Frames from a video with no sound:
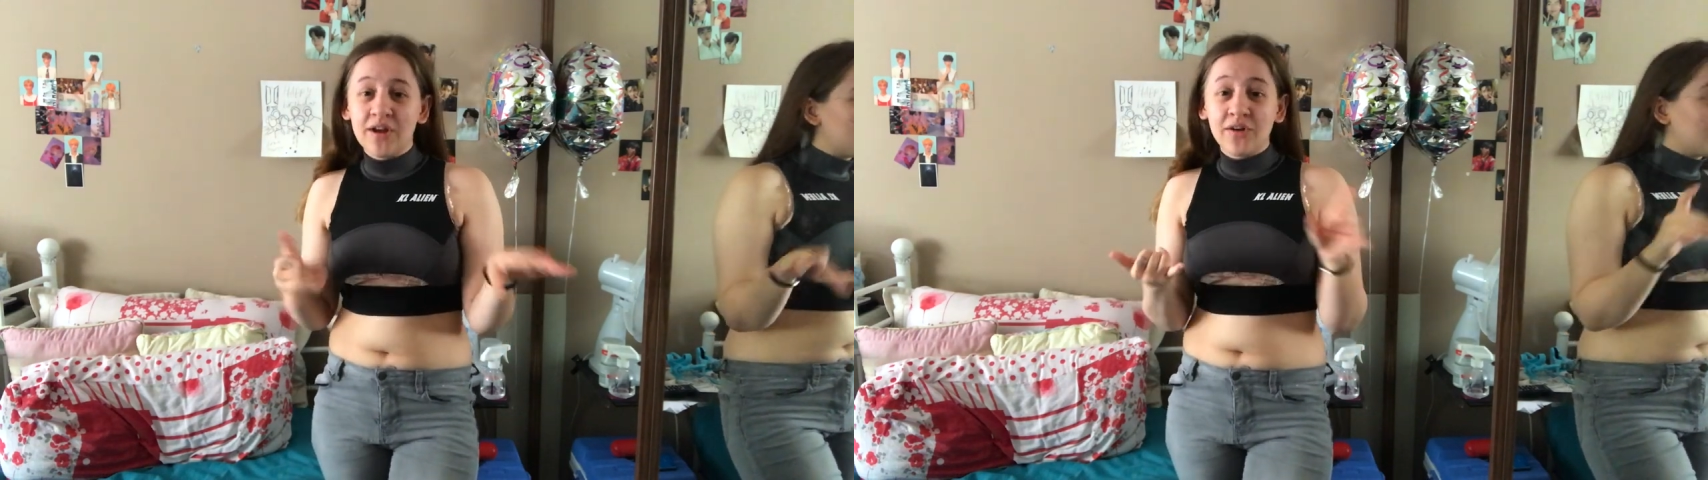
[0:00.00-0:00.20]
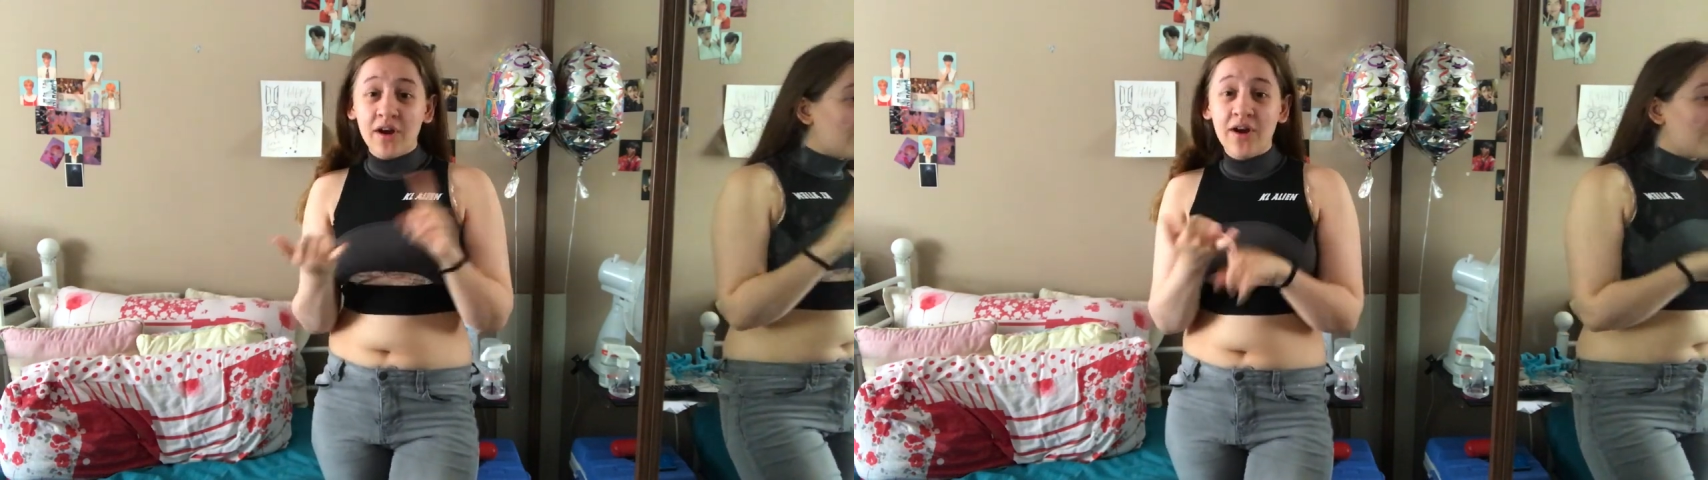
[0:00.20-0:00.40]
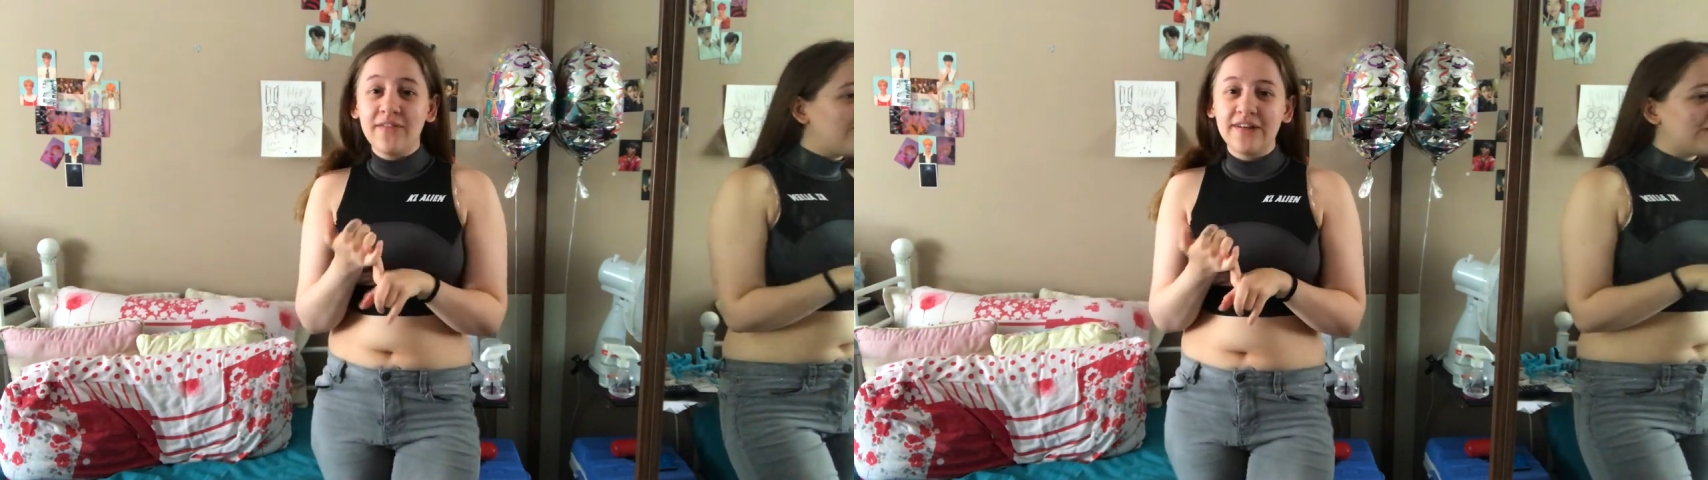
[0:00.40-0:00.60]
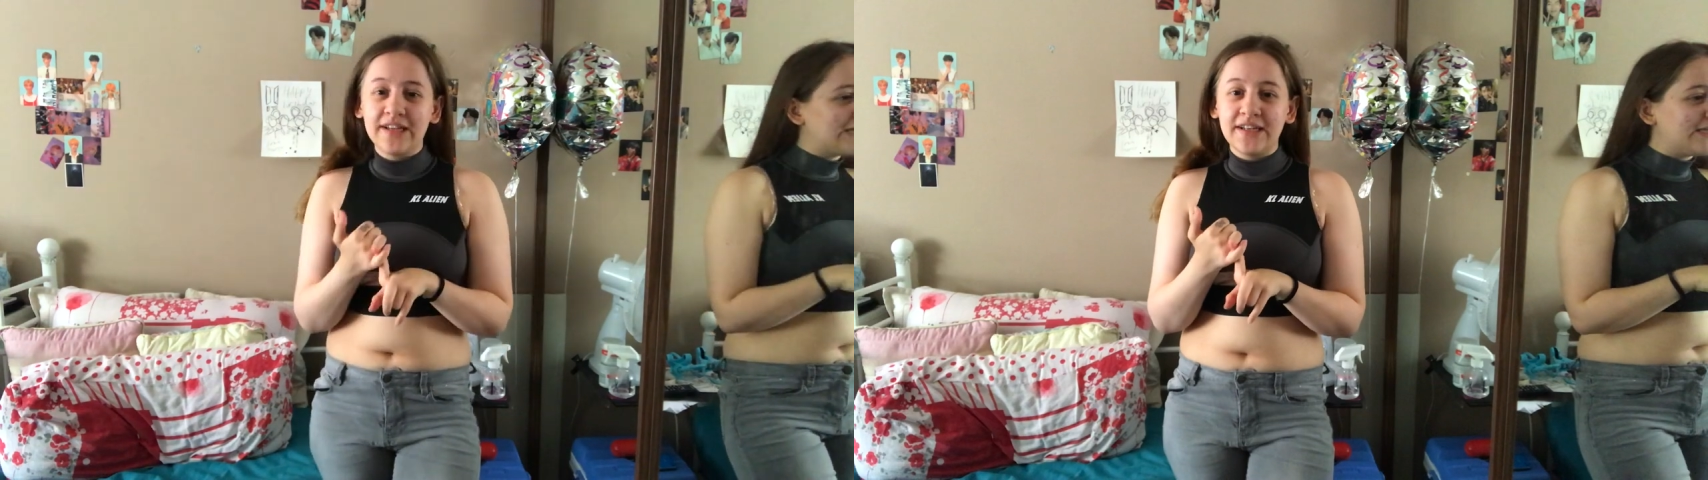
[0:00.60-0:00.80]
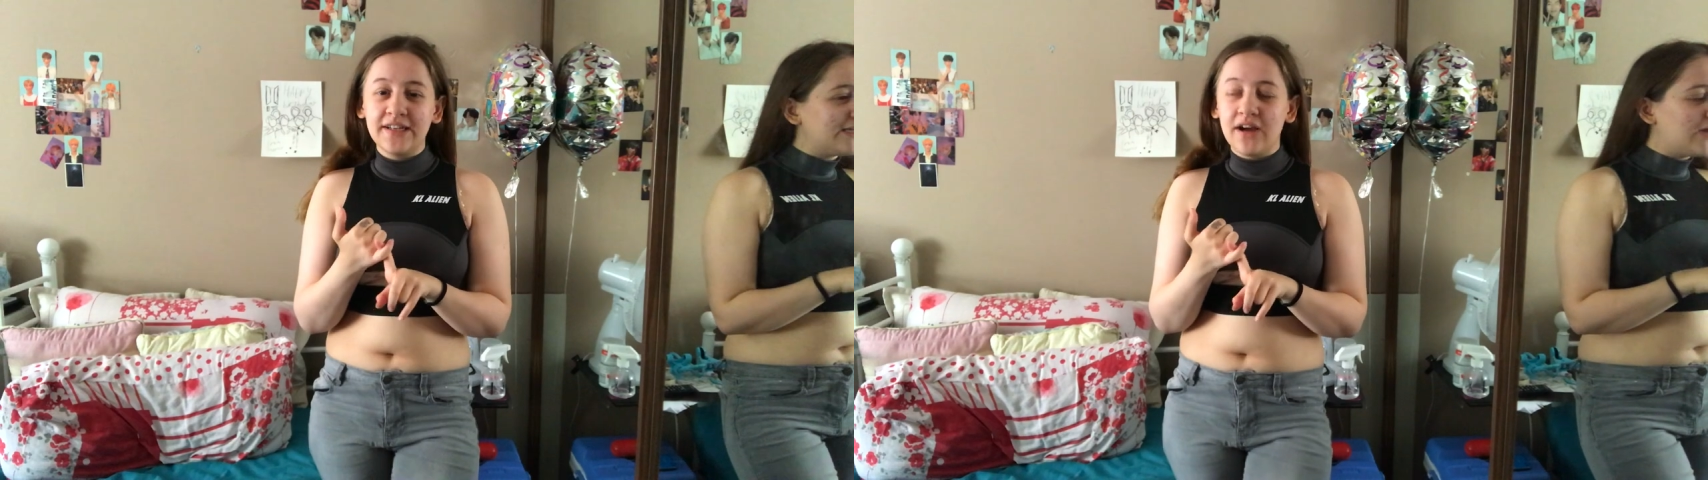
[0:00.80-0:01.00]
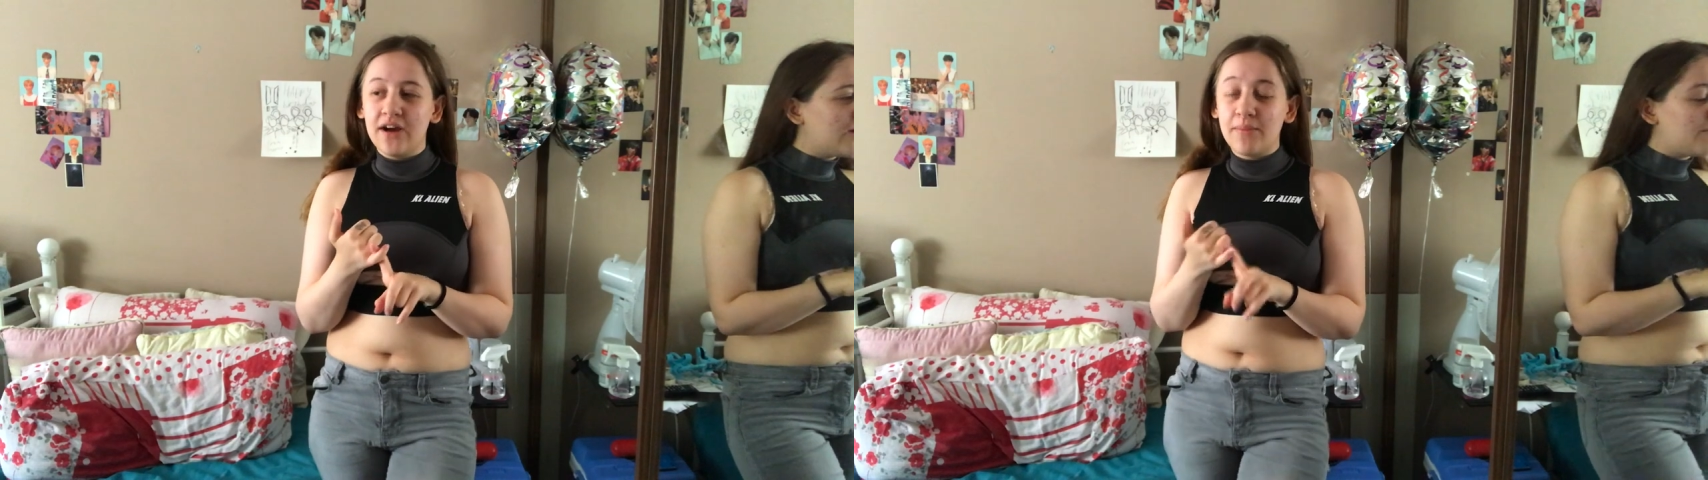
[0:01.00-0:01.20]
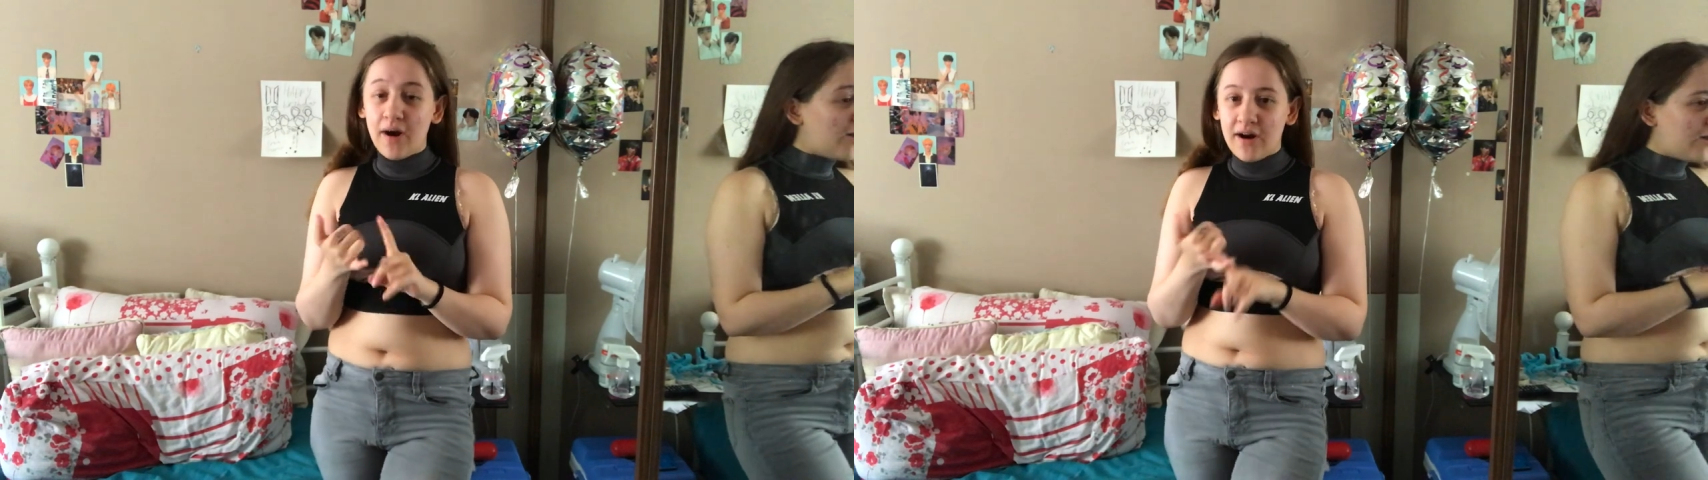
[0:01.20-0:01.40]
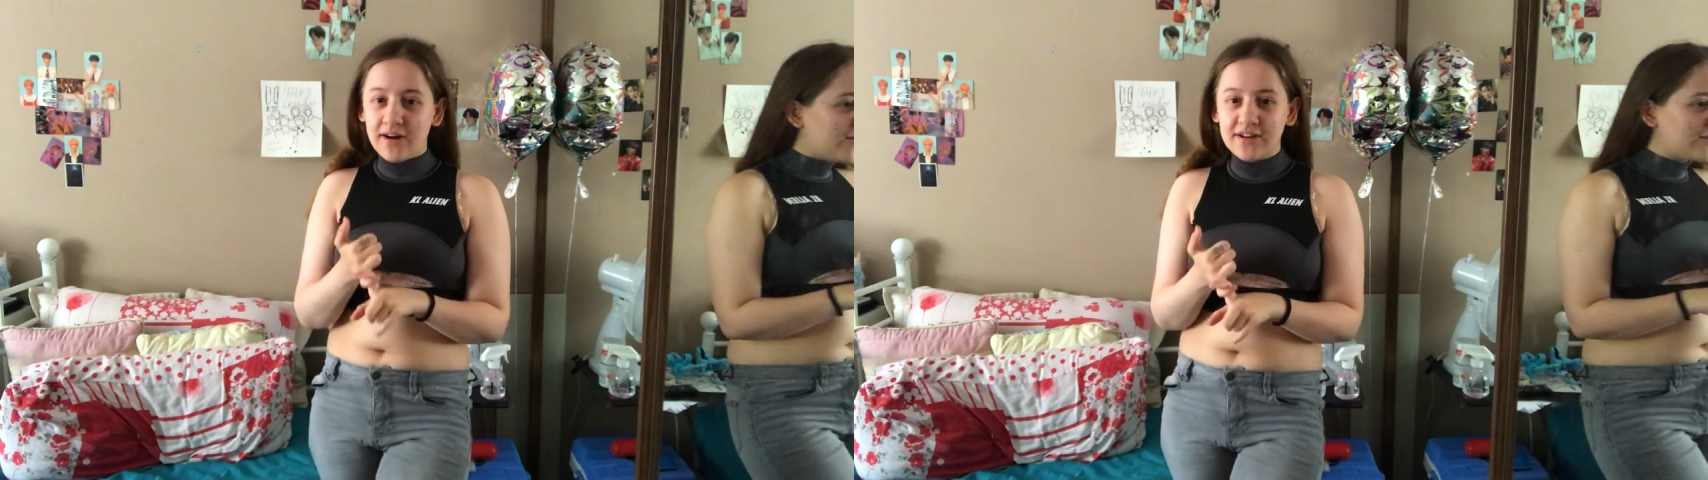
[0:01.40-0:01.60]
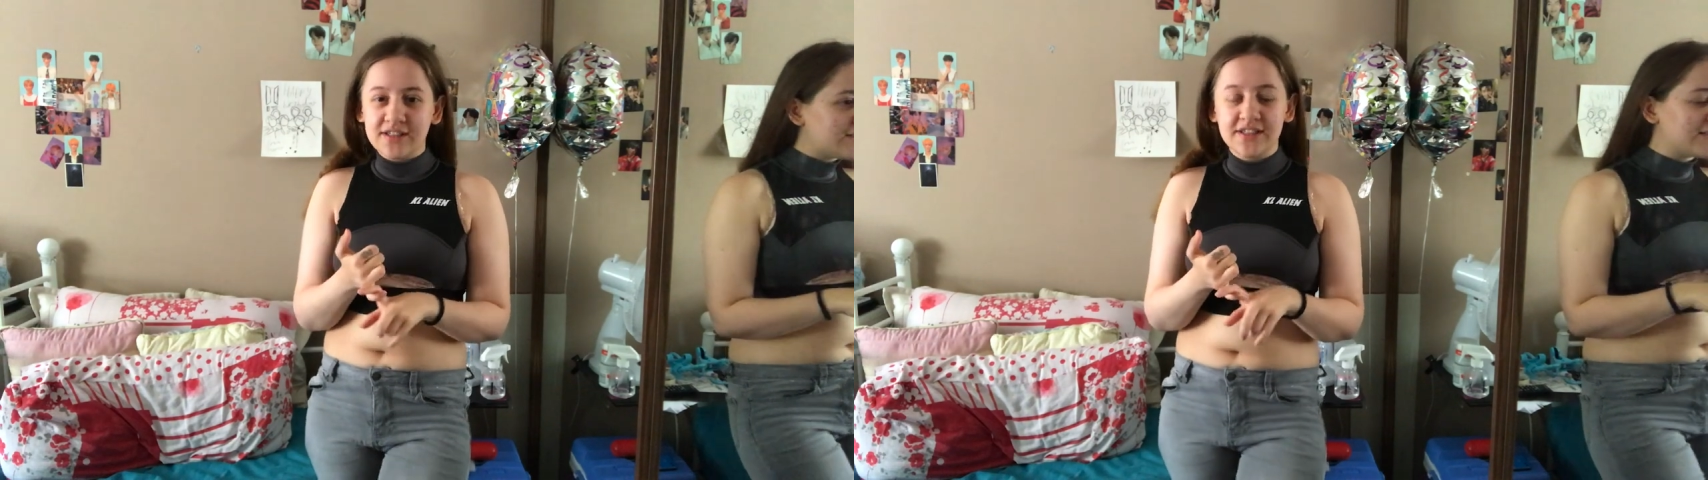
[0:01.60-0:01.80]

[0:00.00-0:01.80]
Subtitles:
not only artist